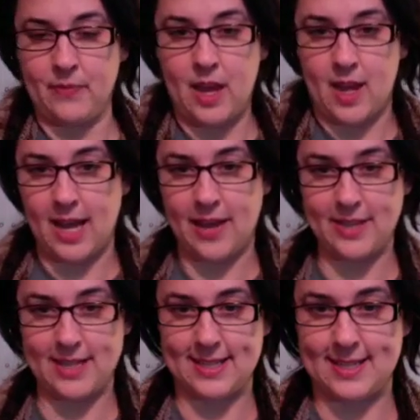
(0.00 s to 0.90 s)
I got
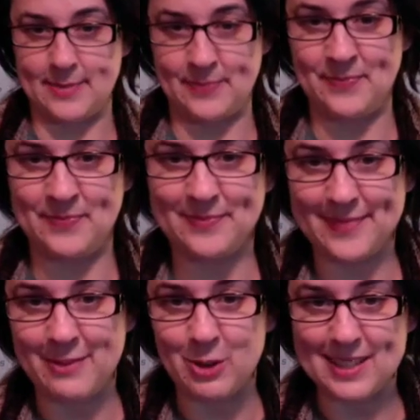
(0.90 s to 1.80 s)
this.
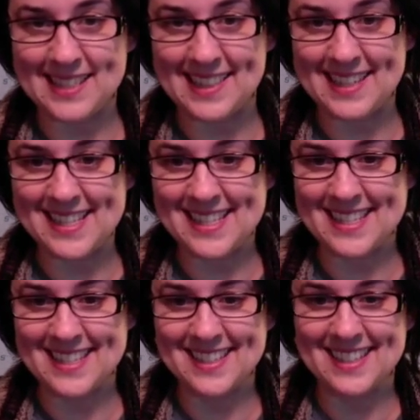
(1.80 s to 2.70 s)
Have you all seen this?
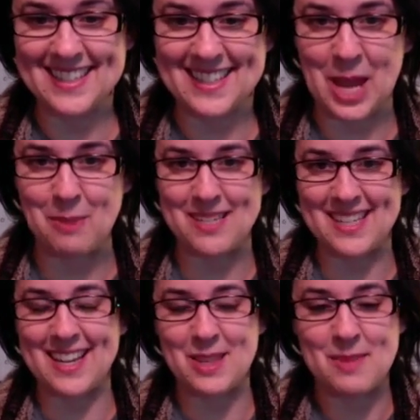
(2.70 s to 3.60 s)
This came
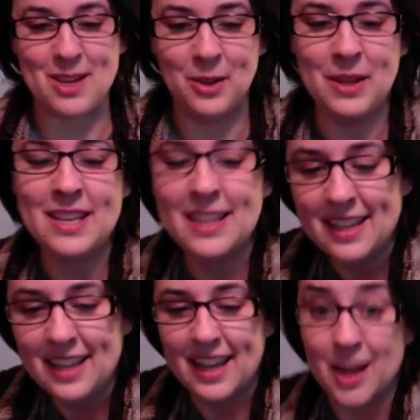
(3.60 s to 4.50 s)
today in the mail
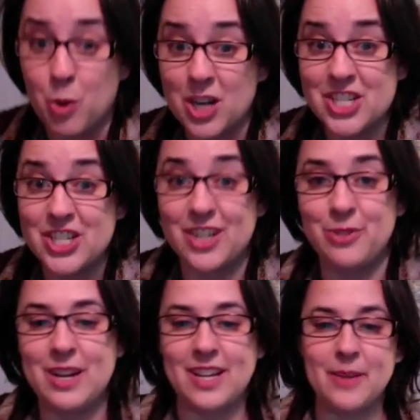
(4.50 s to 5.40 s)
and I washed it
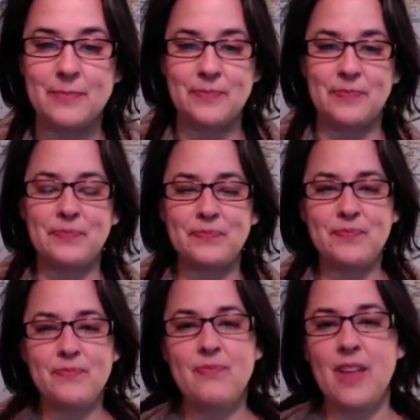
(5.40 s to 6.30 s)
already.
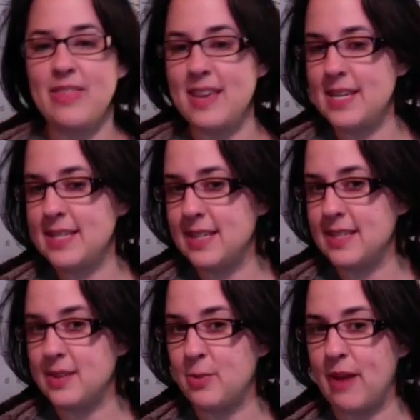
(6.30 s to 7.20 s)
This is
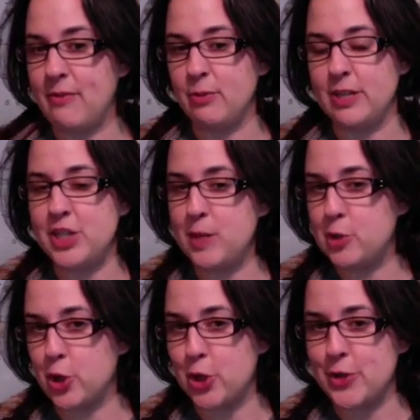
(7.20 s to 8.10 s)
the Ravelry sheep
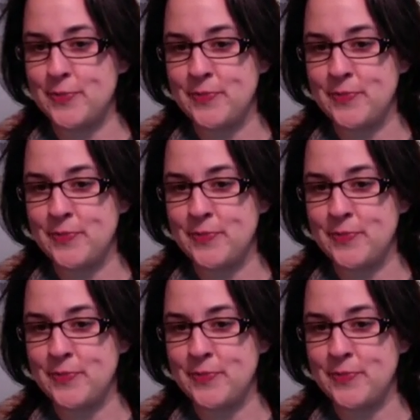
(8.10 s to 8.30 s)
shirt.